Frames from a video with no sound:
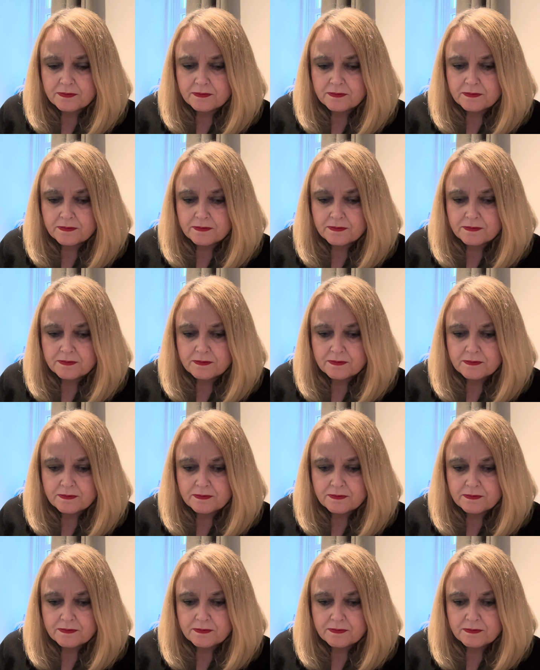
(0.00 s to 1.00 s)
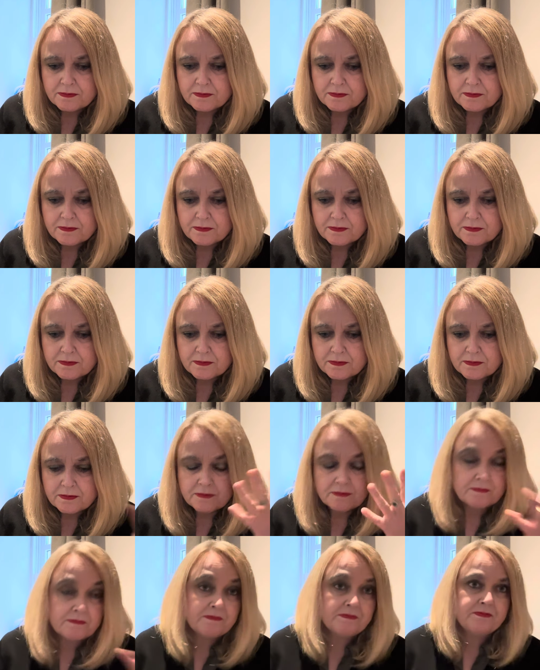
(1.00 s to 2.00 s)

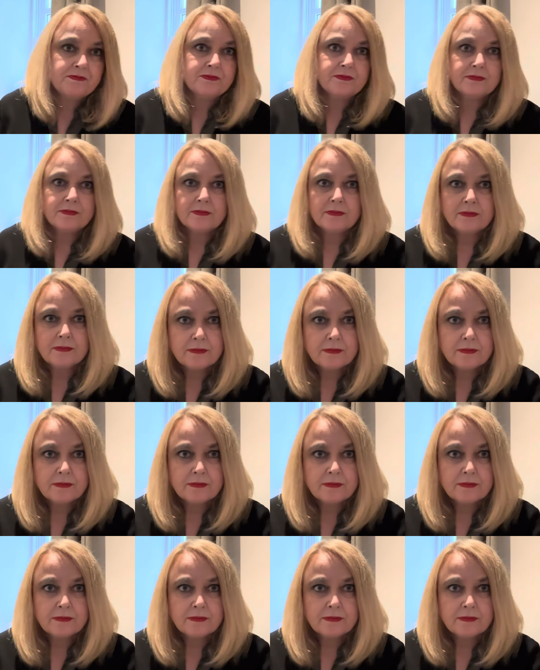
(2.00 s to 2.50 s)
No one is speaking in this clip.